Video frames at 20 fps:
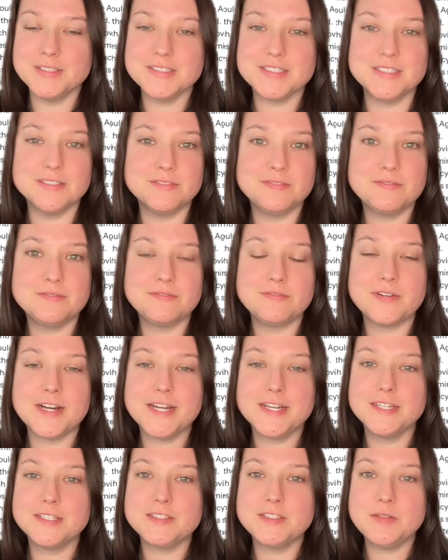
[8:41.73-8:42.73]
the
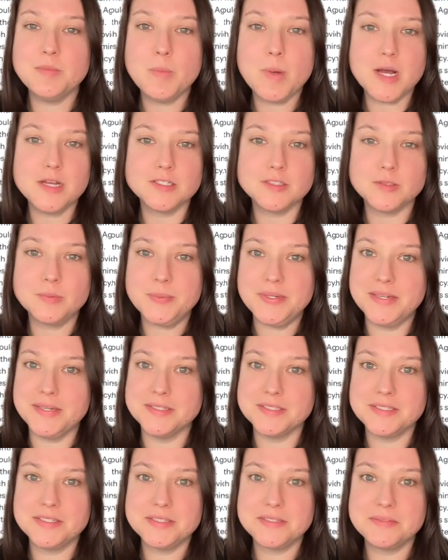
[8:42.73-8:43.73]
final puzzle
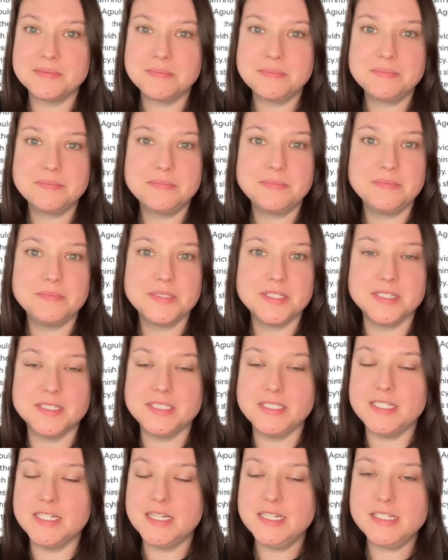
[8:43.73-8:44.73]
piece to the
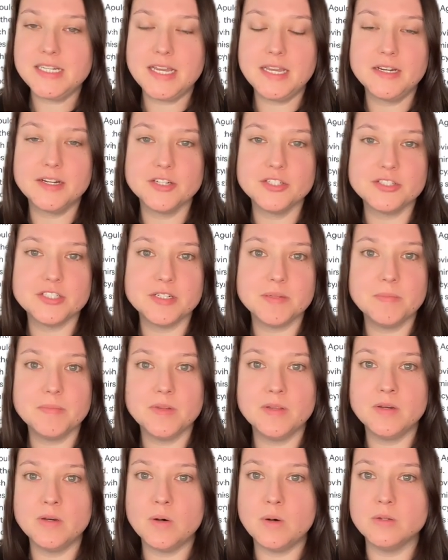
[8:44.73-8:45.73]
dictatorship,
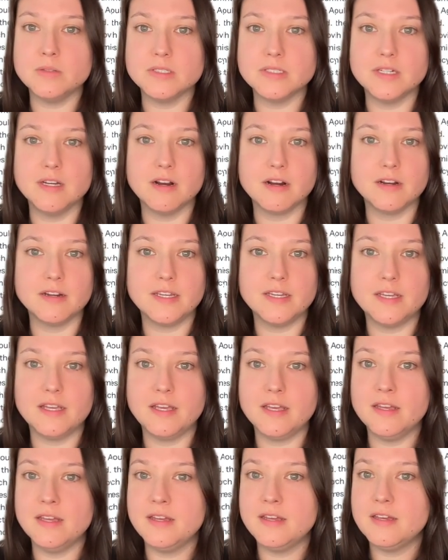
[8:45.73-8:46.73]
the
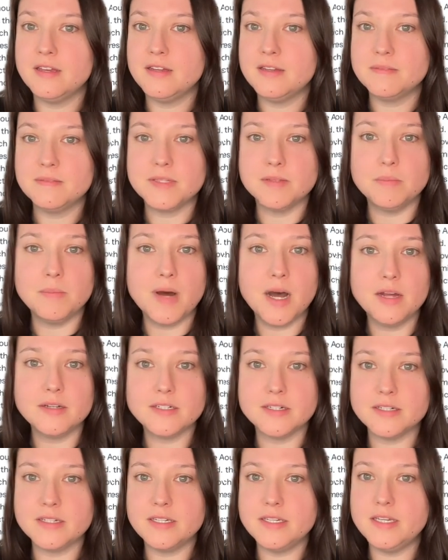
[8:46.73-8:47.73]
oligarchy, the
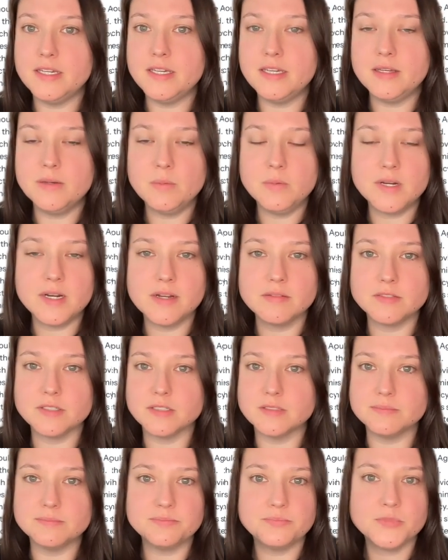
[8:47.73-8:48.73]
monarchy,
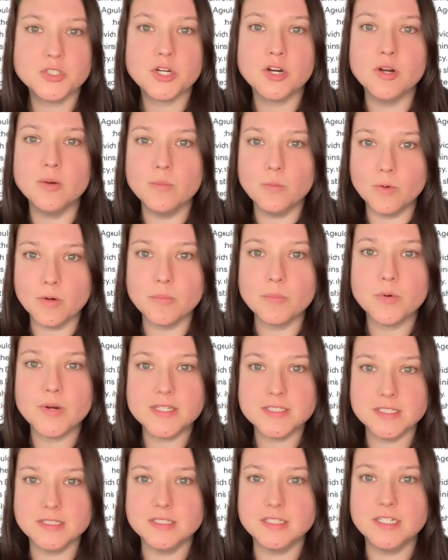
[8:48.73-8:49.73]
whatever term we're
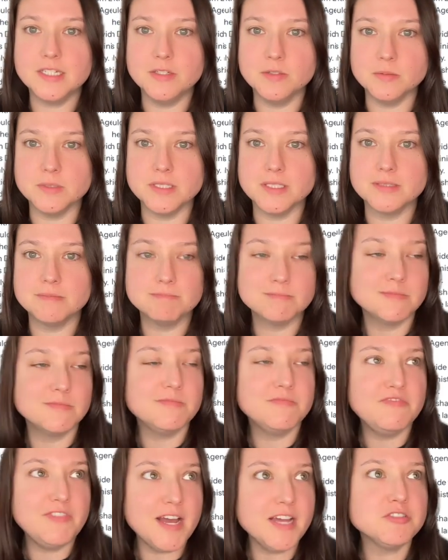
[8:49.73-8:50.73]
presently using.
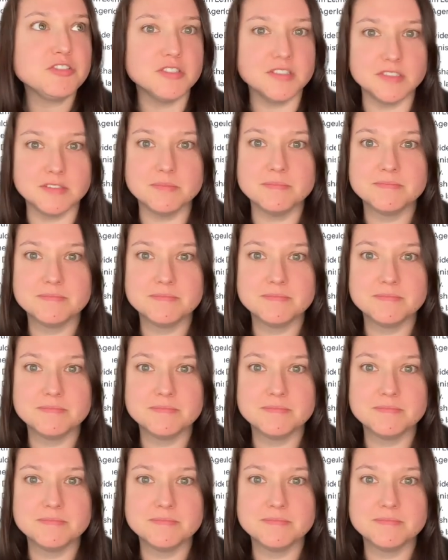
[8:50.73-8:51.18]
Fascism.